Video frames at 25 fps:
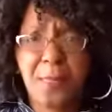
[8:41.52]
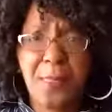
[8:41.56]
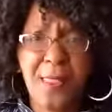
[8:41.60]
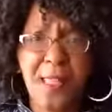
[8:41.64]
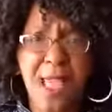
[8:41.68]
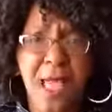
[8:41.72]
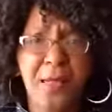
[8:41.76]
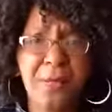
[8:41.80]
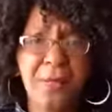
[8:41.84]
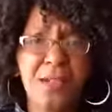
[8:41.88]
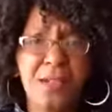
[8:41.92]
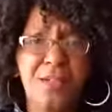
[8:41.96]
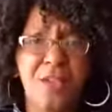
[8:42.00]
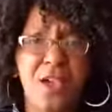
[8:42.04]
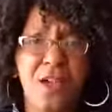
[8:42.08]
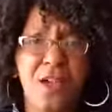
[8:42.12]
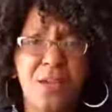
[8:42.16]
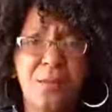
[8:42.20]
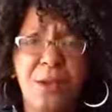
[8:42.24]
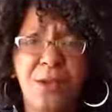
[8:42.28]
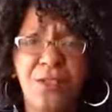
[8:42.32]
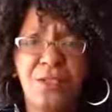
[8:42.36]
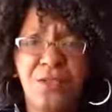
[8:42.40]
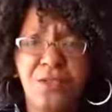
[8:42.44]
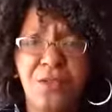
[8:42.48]
I'm going to talk
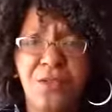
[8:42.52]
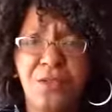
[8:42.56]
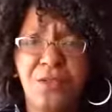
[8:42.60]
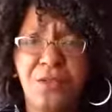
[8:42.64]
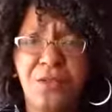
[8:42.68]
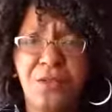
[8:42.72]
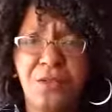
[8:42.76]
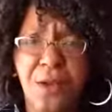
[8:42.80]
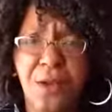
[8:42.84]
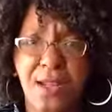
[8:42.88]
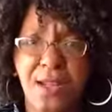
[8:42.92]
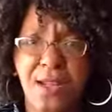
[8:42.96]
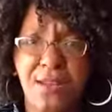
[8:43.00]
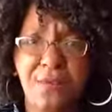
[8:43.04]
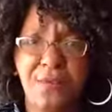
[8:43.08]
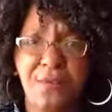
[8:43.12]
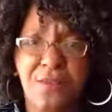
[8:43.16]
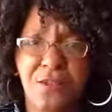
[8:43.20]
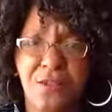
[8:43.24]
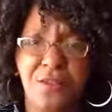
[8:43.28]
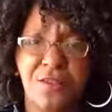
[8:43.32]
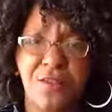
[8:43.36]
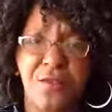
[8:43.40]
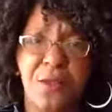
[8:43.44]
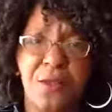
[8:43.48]
about sharing your writing
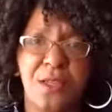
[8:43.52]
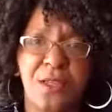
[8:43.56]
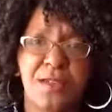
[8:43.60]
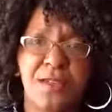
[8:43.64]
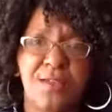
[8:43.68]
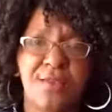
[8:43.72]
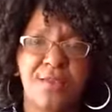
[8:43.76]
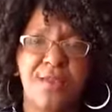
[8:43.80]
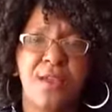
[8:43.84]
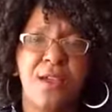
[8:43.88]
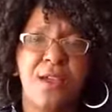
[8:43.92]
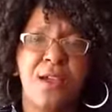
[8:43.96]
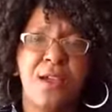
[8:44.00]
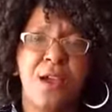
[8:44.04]
first because